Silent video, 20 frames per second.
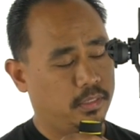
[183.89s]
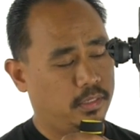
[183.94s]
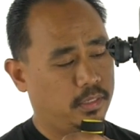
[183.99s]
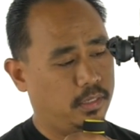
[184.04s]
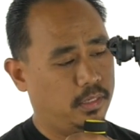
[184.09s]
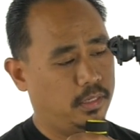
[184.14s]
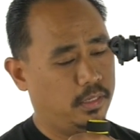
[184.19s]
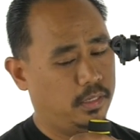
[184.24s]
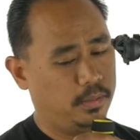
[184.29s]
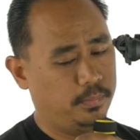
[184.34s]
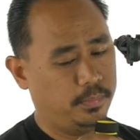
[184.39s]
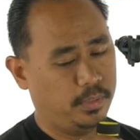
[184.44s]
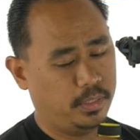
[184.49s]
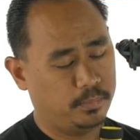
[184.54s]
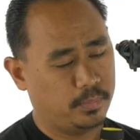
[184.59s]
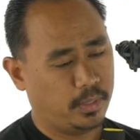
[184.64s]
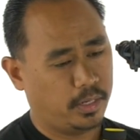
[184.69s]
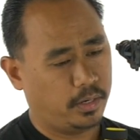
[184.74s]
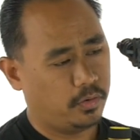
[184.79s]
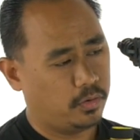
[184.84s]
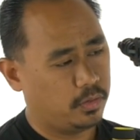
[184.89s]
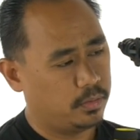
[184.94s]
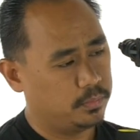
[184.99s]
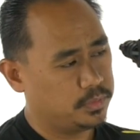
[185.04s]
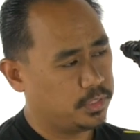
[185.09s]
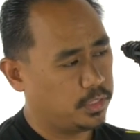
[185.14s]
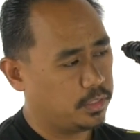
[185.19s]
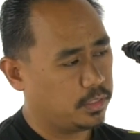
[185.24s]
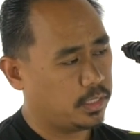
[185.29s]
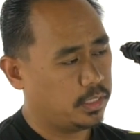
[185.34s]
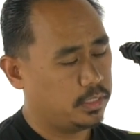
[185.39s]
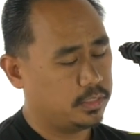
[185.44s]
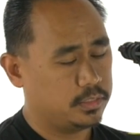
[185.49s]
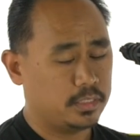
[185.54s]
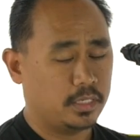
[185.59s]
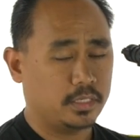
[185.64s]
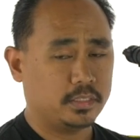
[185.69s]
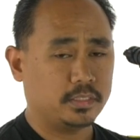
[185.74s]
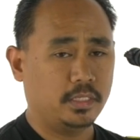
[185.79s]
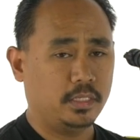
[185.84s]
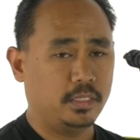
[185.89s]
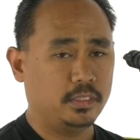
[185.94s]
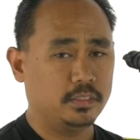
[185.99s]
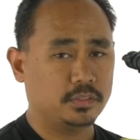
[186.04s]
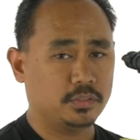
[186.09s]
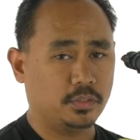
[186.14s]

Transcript: and my arms are kind of tucked in,